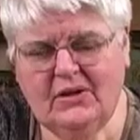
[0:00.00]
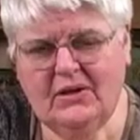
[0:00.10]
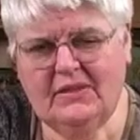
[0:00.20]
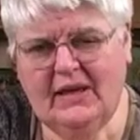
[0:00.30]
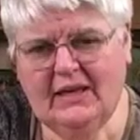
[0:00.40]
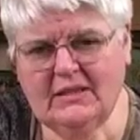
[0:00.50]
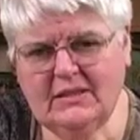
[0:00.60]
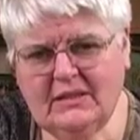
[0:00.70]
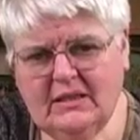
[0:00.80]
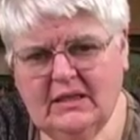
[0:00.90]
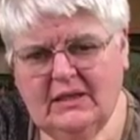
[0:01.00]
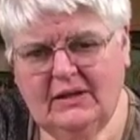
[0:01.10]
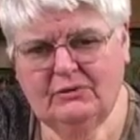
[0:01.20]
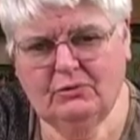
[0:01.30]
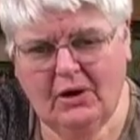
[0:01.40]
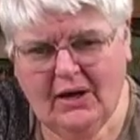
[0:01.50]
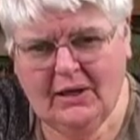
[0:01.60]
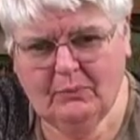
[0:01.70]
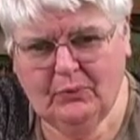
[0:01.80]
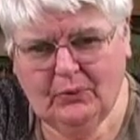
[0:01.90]
on that
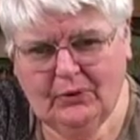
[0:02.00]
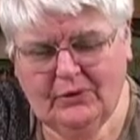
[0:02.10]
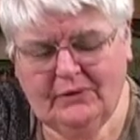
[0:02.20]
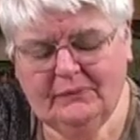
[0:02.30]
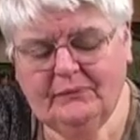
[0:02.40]
drying board,